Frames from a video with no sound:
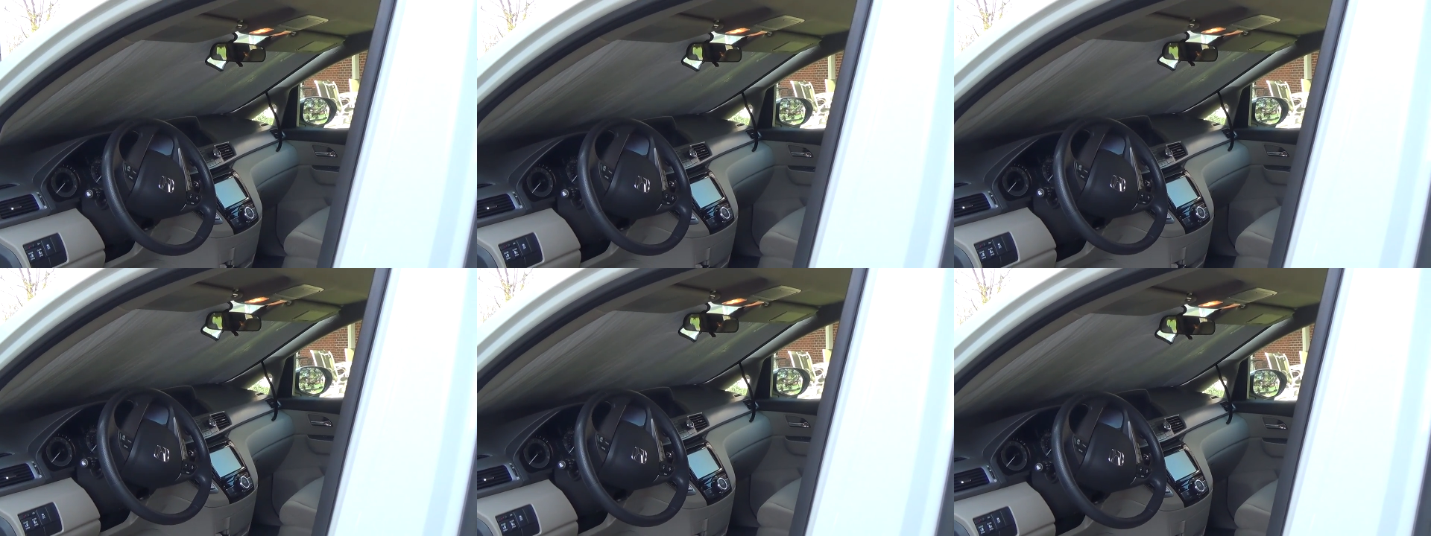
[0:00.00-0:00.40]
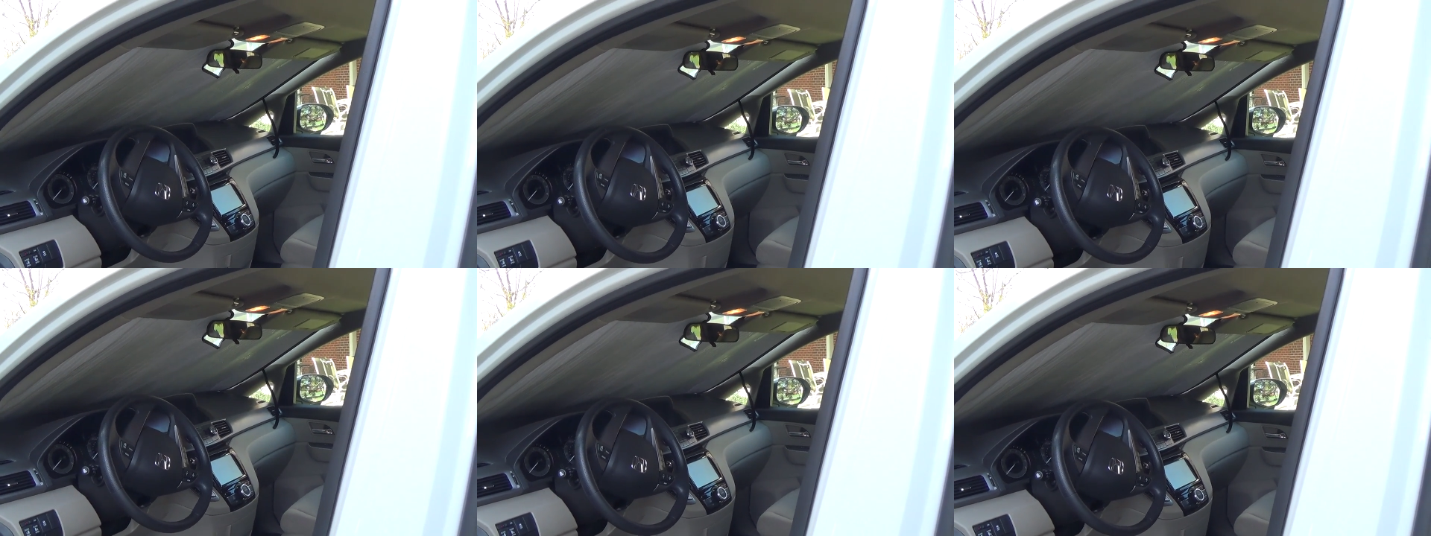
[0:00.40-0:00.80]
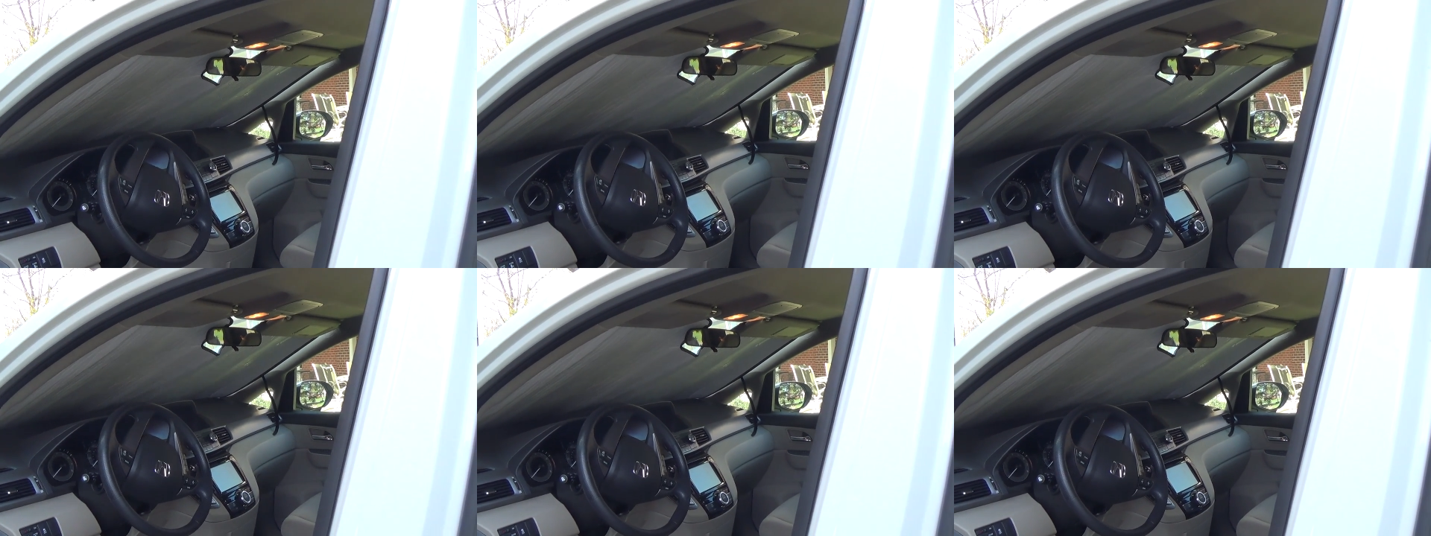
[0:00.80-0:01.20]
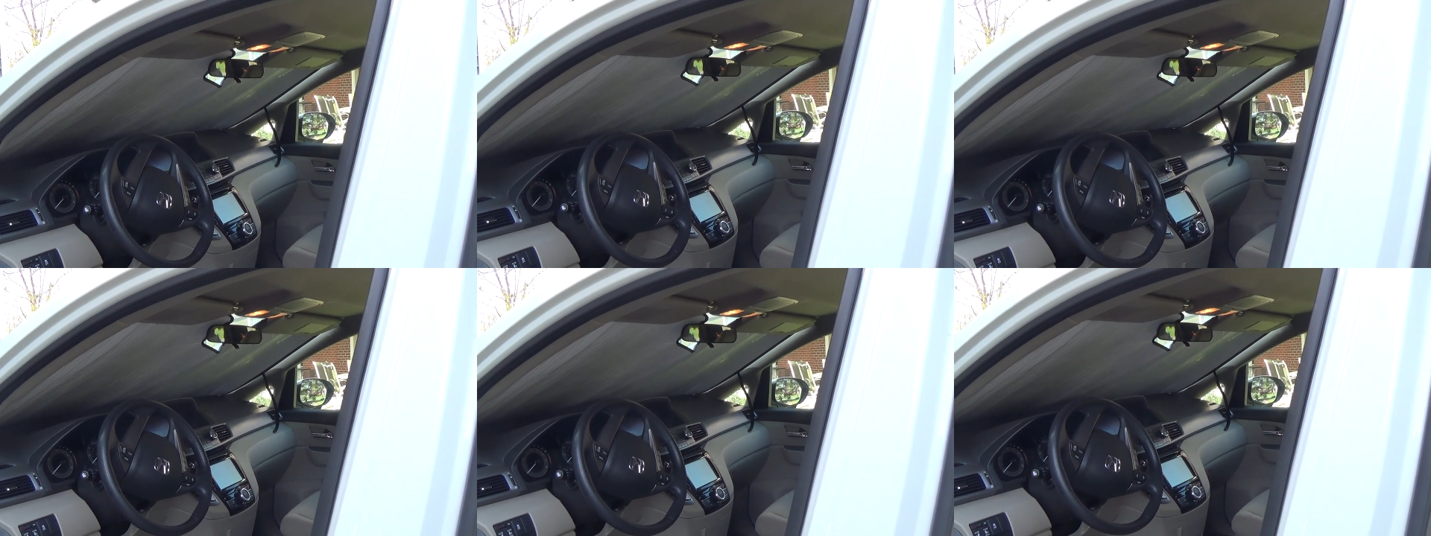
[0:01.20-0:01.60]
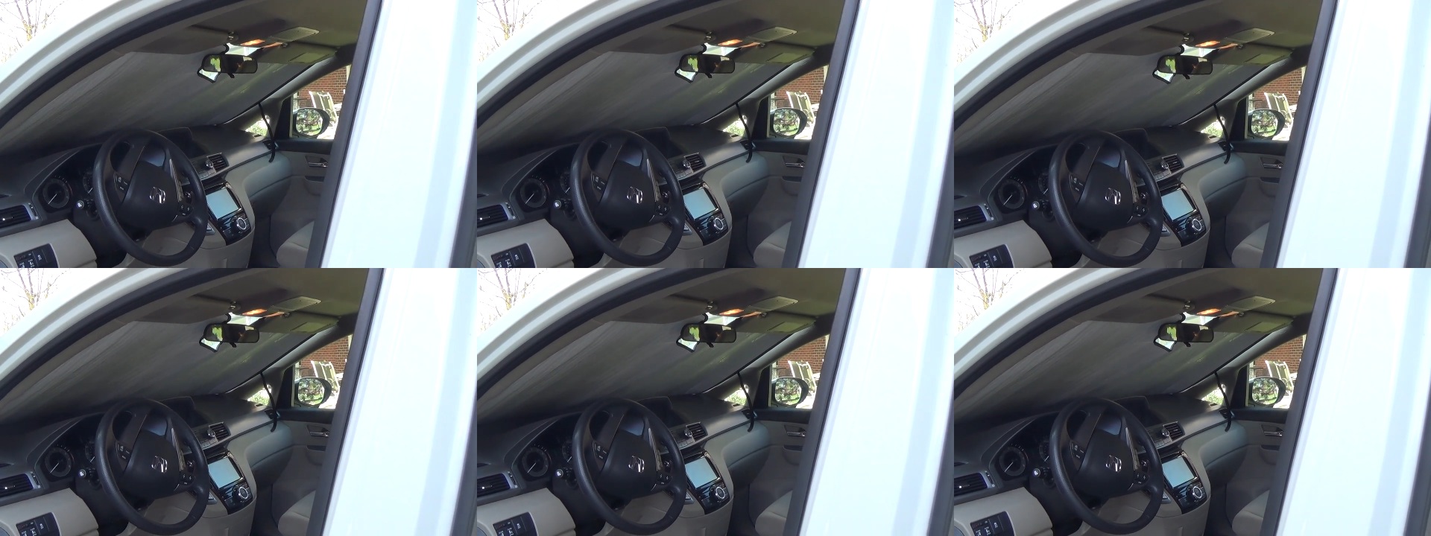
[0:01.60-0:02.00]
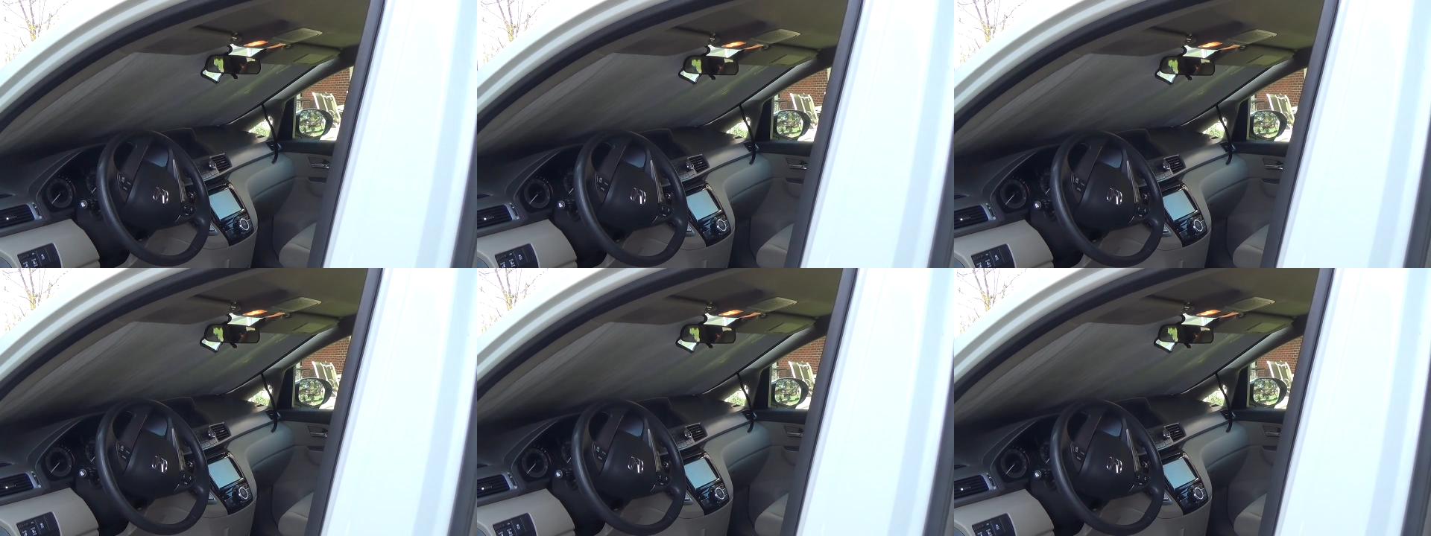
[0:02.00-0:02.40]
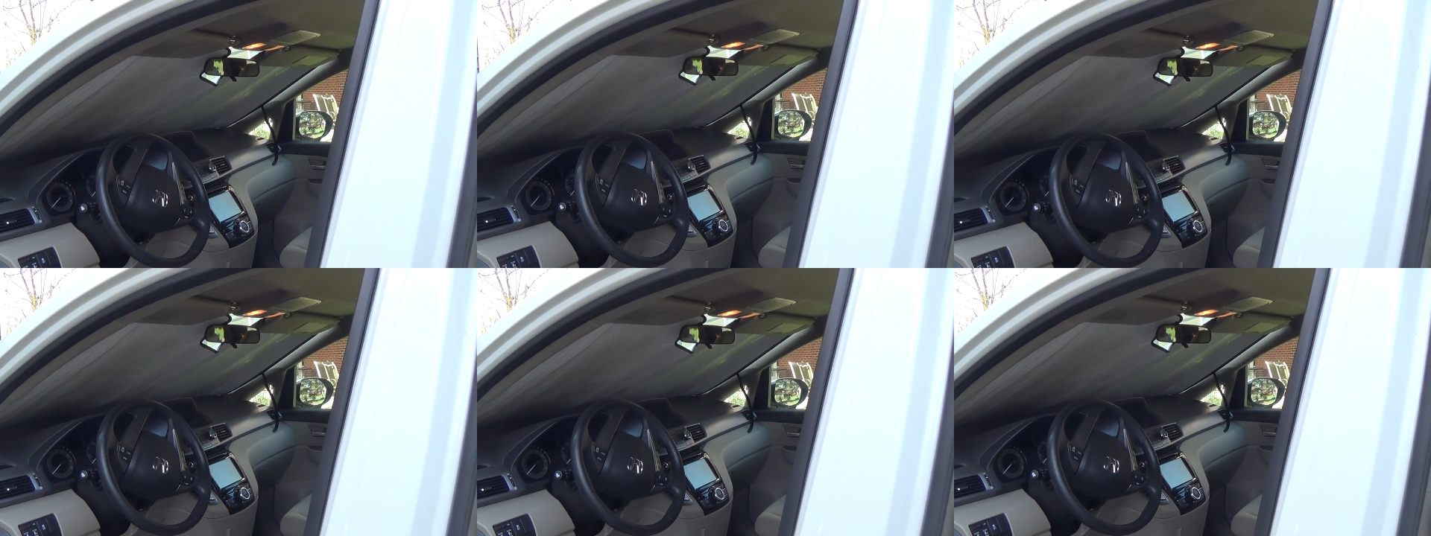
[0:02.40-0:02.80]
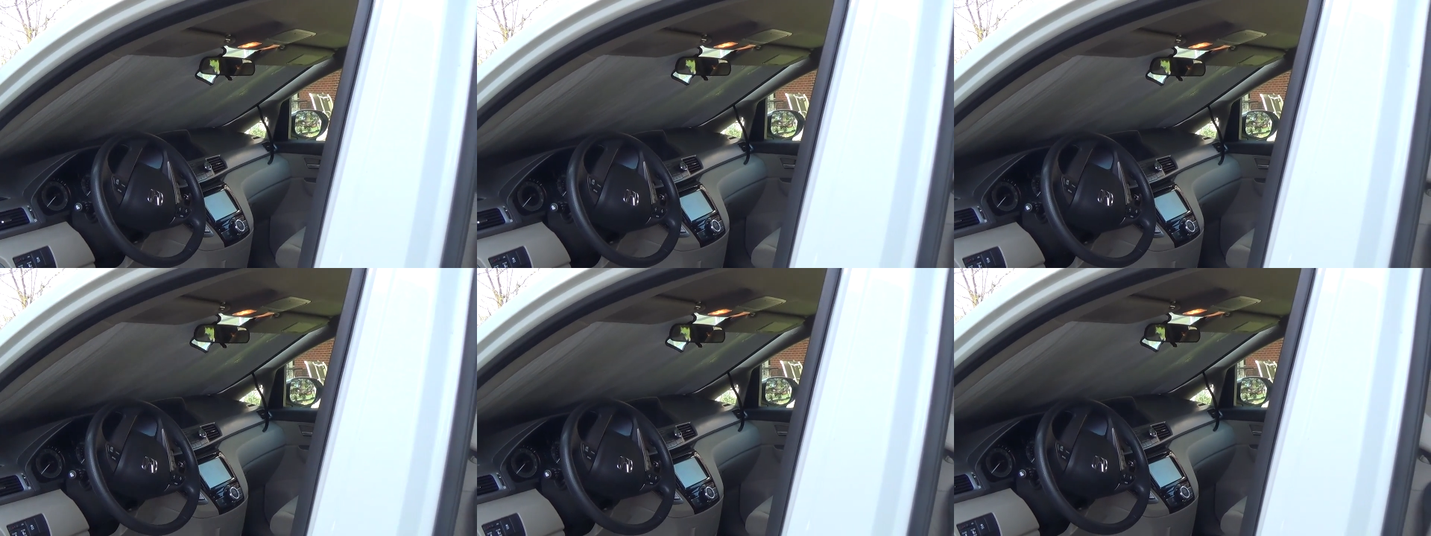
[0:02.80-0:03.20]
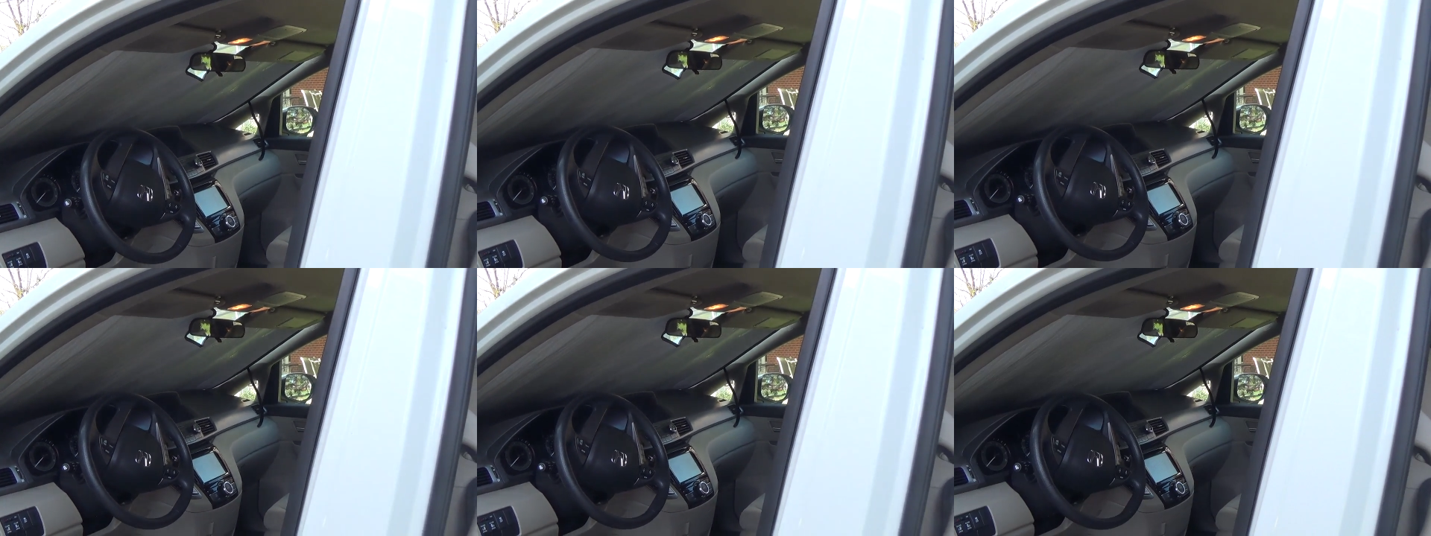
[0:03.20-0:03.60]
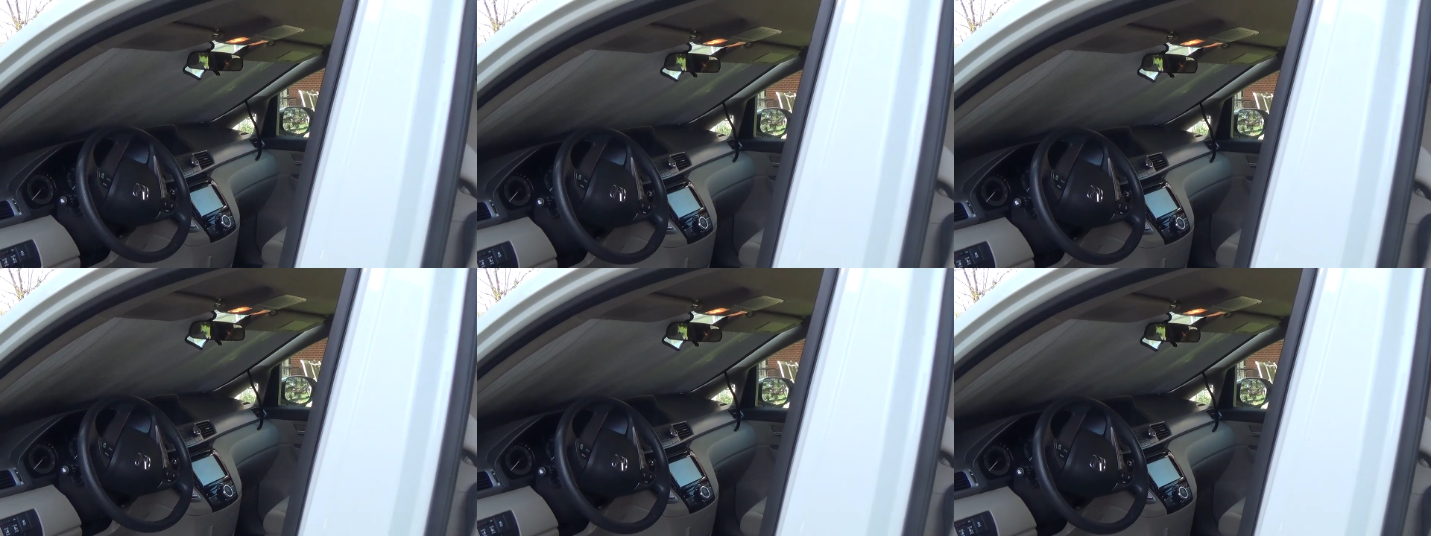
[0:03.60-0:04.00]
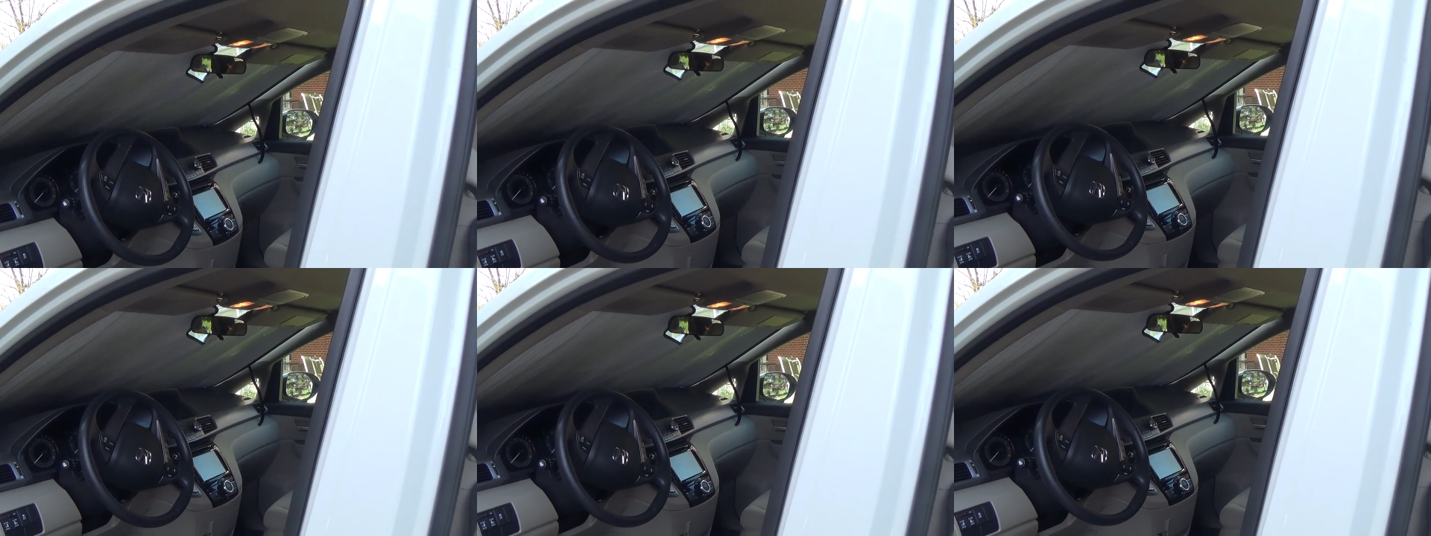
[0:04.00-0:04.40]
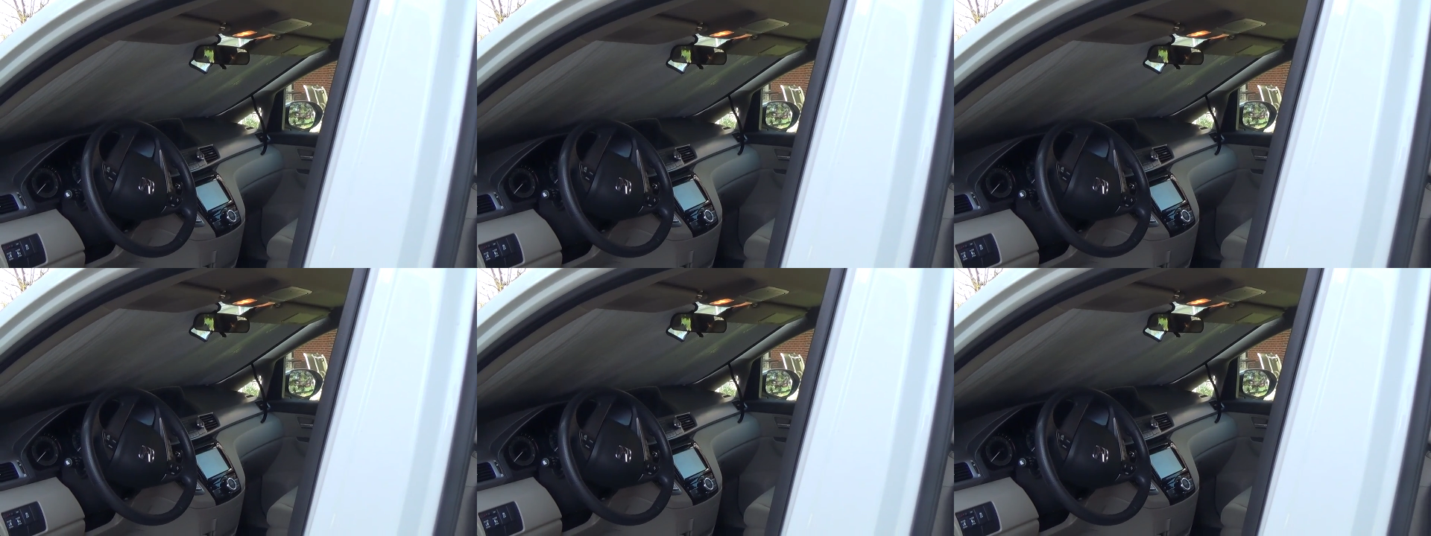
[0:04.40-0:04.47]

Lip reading: No face is visible, so there are no lips to read.